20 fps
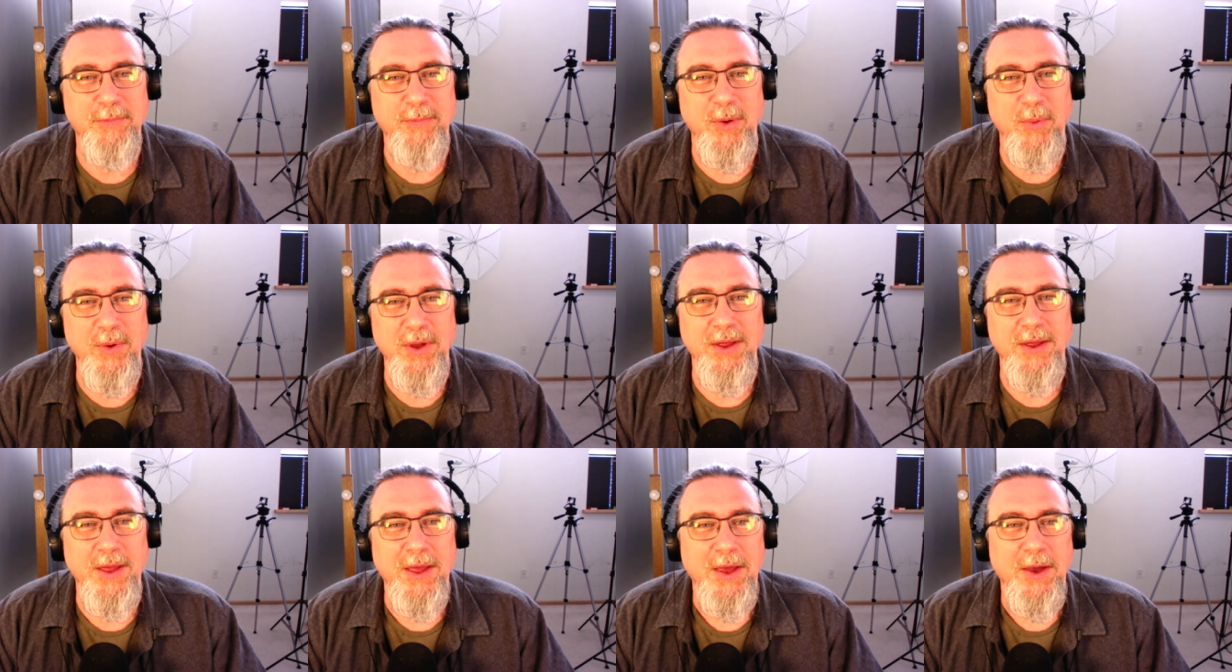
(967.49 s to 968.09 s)
But
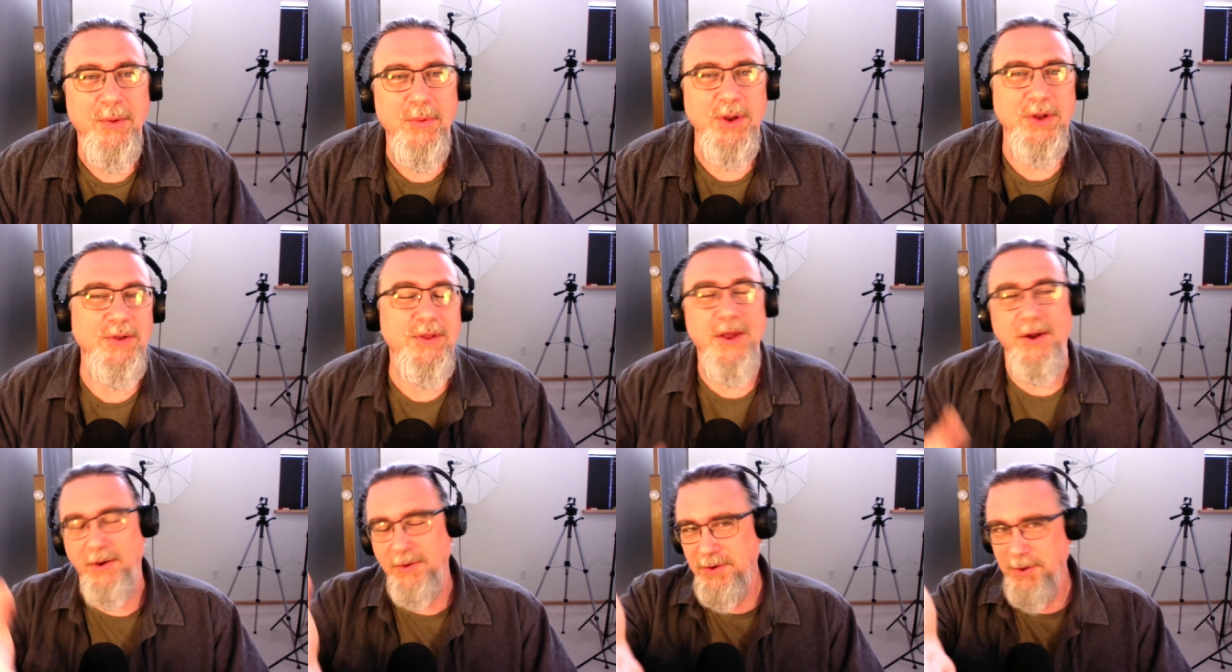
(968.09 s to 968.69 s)
we
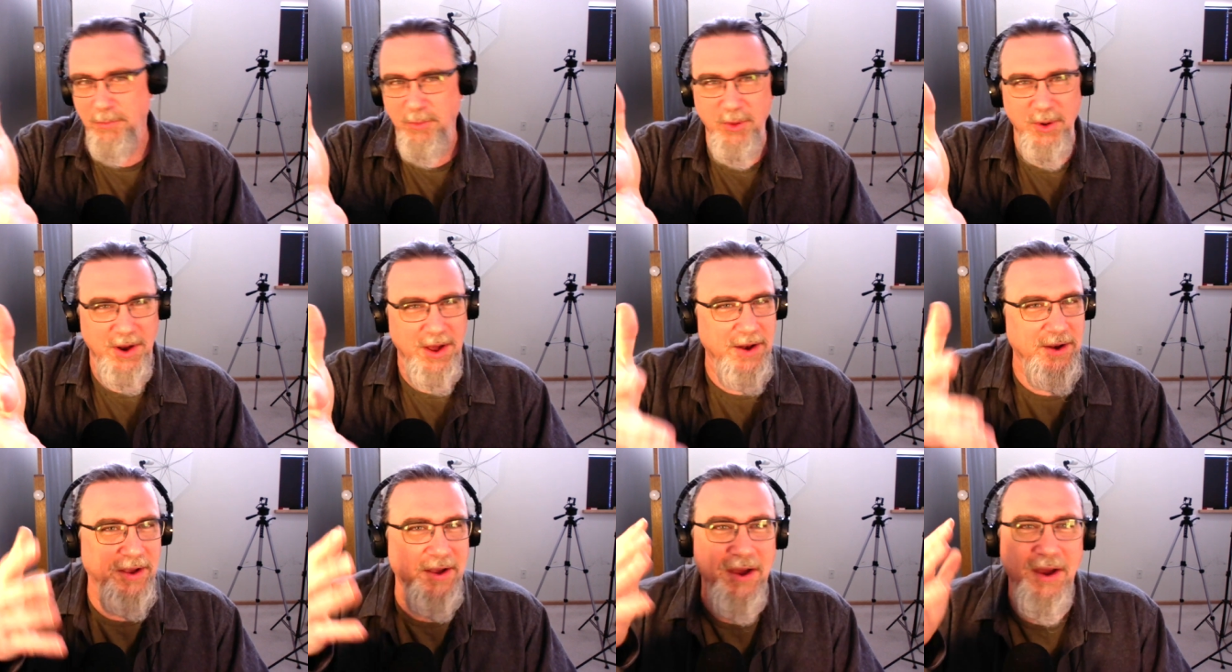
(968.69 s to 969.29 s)
you know, to put
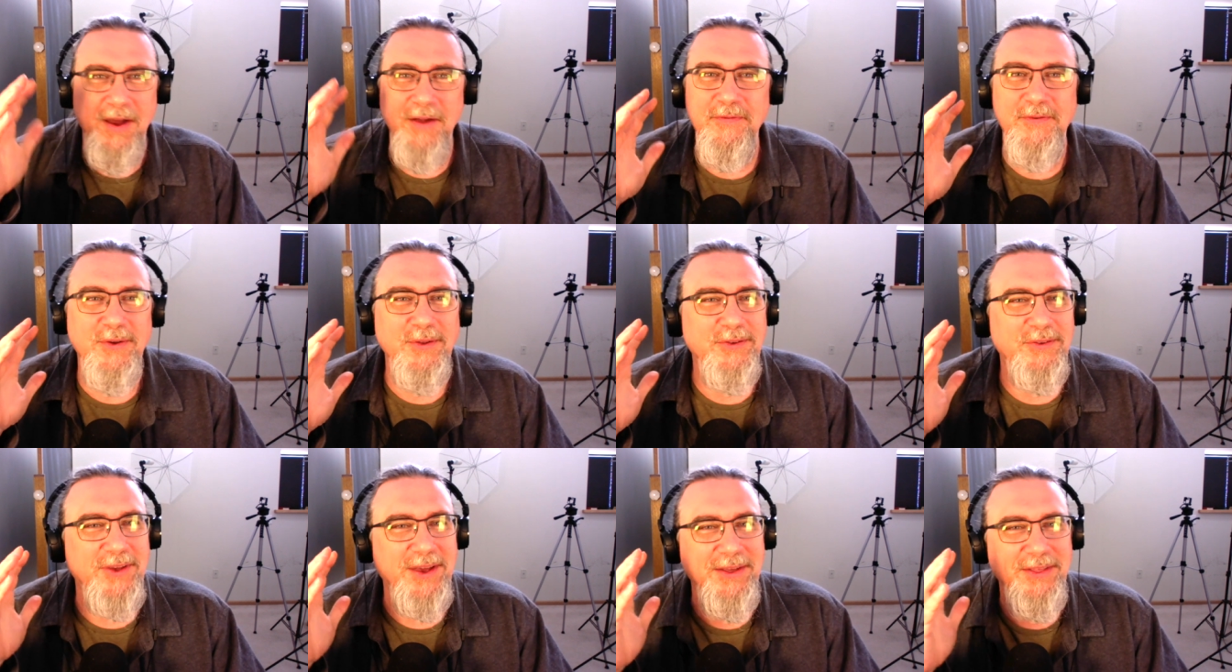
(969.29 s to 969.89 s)
on a
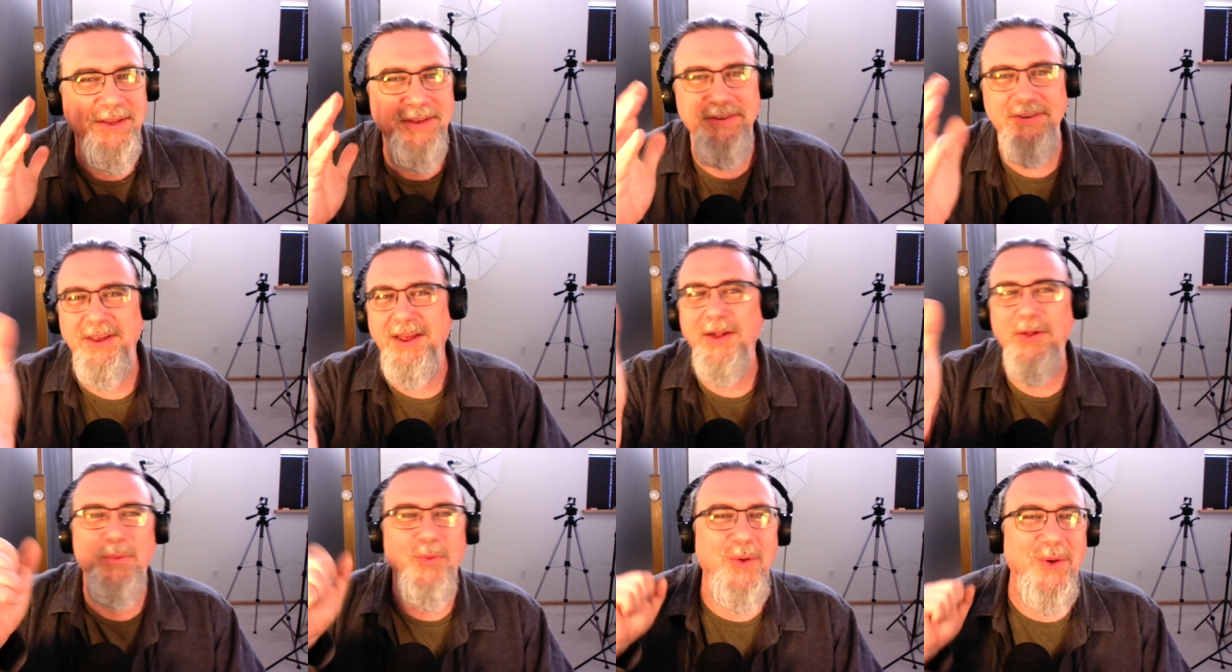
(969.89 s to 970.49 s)
conference like this,
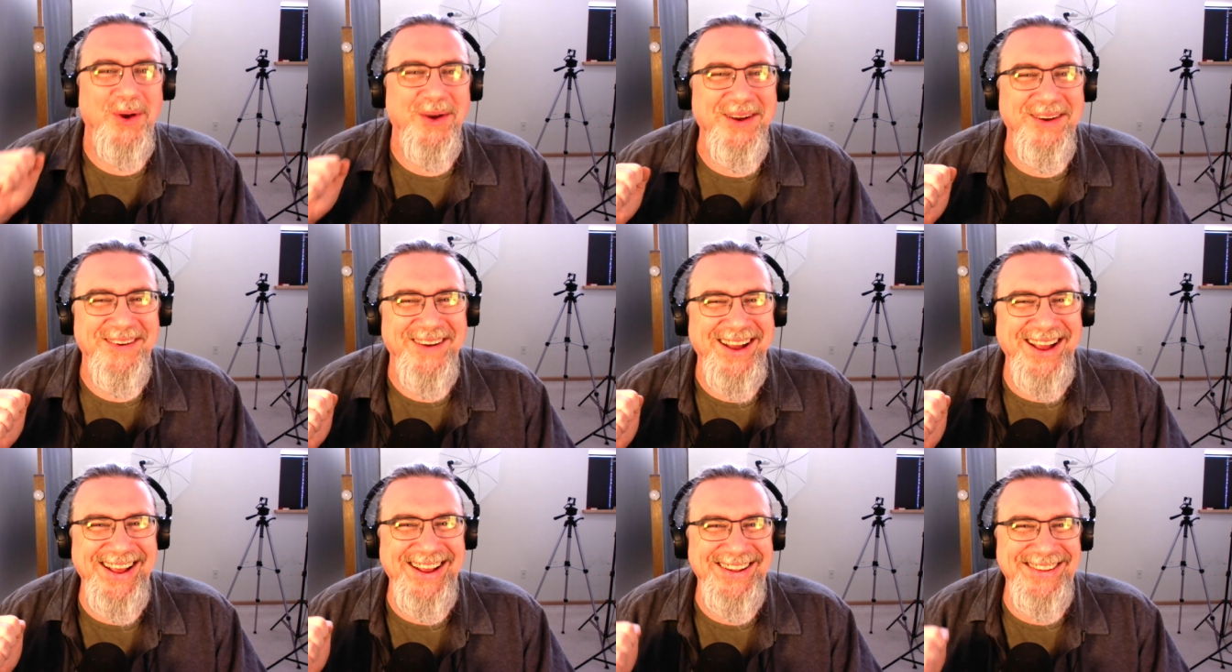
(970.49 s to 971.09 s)
it's work,
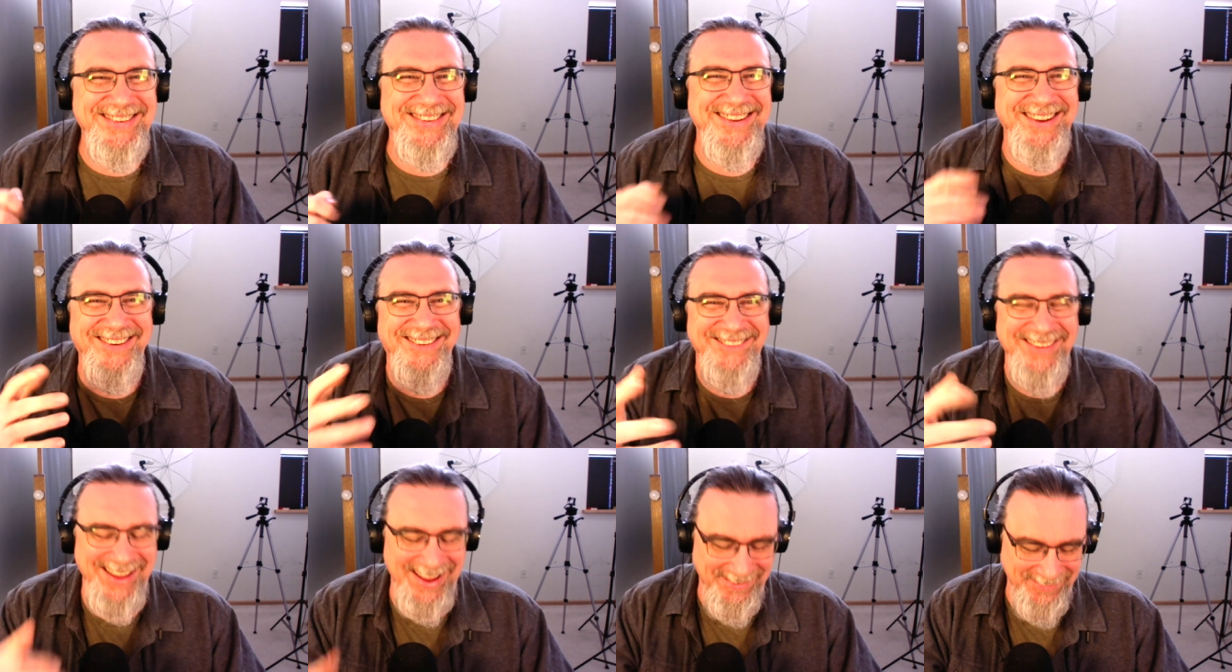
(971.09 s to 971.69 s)
right?
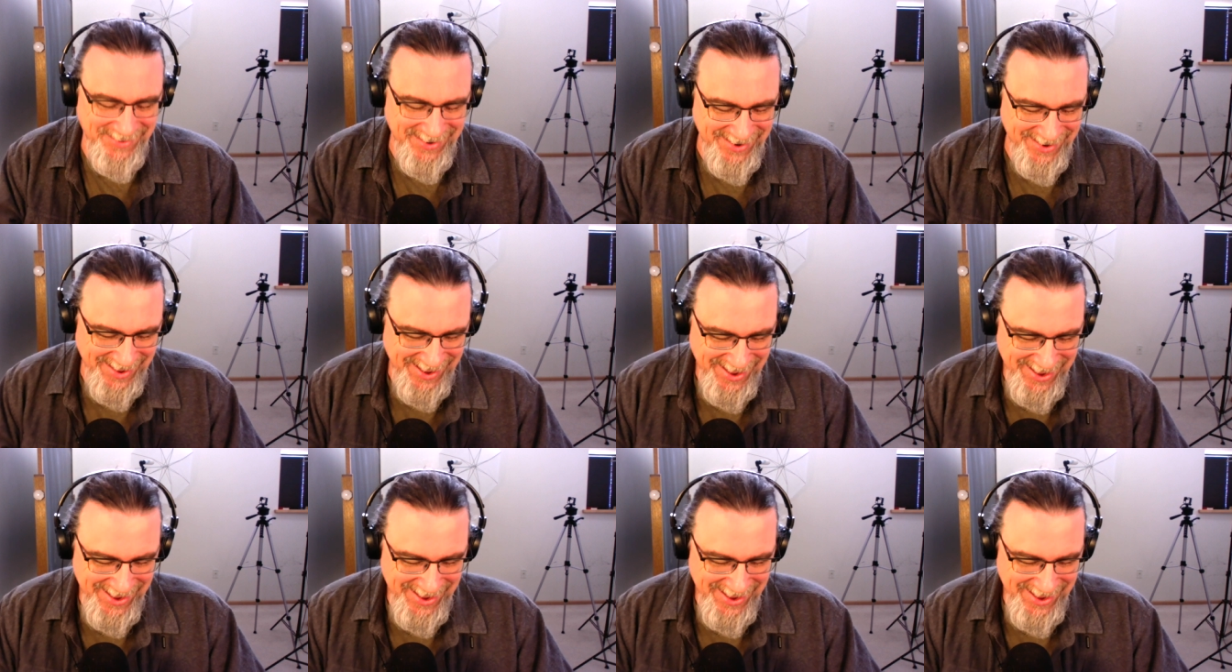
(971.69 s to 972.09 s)
So we have to